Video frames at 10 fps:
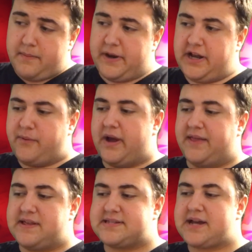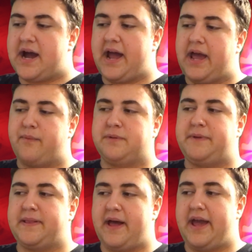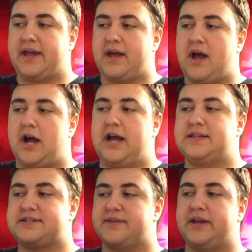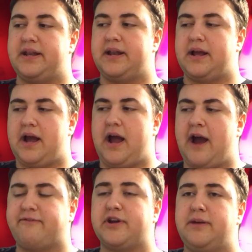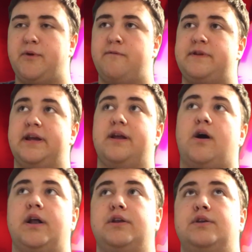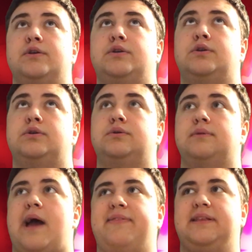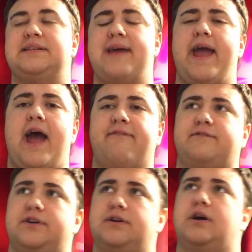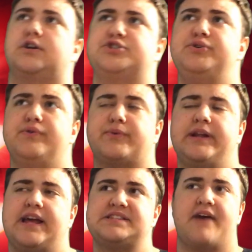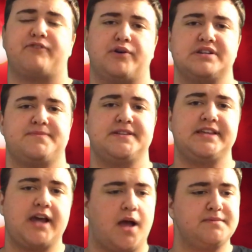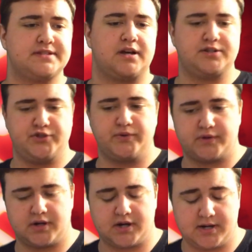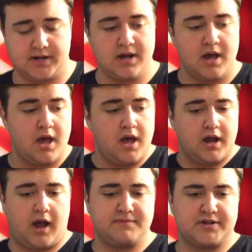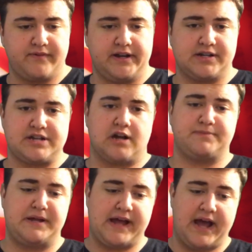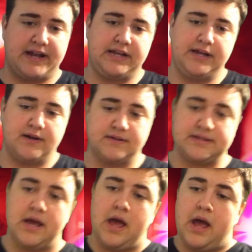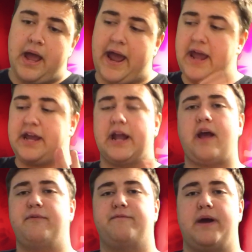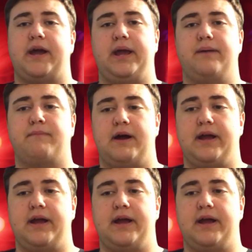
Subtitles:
But anyway, this guy would be like, and so then after he moved it on, I think the day after, or 2-3 days after Christmas, he comes over here to talk to my dad, and he goes, hey, can I move my